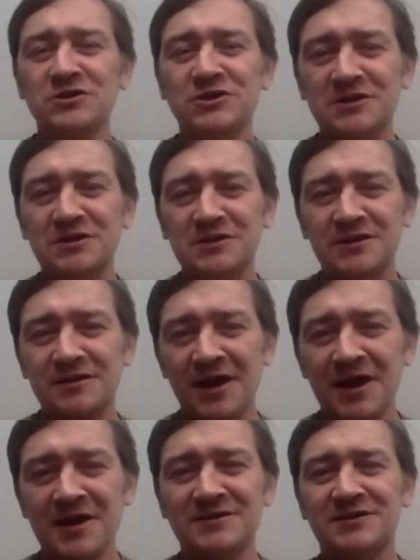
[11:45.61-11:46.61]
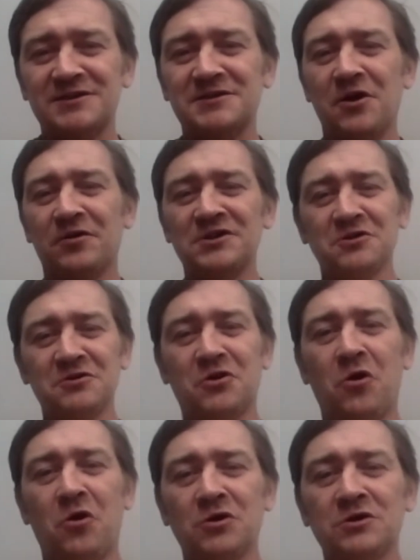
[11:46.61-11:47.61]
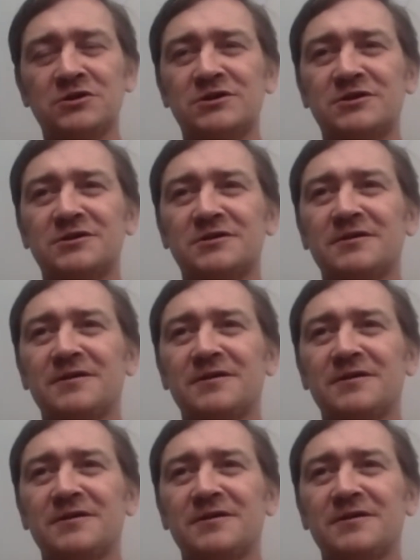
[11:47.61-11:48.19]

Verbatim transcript: its original cause.